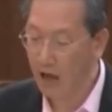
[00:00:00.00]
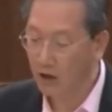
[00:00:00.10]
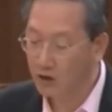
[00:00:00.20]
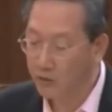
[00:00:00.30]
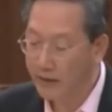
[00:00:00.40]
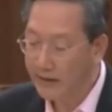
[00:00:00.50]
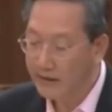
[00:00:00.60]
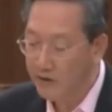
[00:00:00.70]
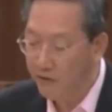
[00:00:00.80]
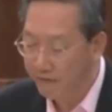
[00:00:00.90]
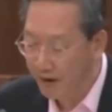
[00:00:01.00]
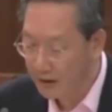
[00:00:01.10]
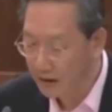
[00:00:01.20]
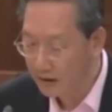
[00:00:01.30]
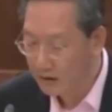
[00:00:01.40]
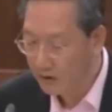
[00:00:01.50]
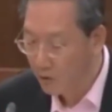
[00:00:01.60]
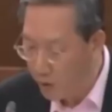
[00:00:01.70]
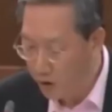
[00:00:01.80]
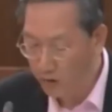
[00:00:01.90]
So with this new fund,
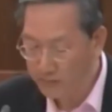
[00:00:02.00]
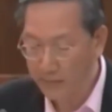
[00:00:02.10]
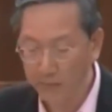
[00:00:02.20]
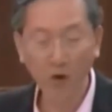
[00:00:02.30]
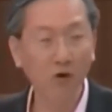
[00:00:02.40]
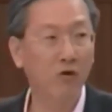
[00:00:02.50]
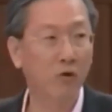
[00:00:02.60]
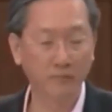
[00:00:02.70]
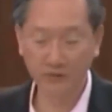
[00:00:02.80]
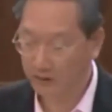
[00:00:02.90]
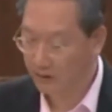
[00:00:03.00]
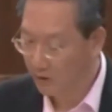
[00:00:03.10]
we hope that more groups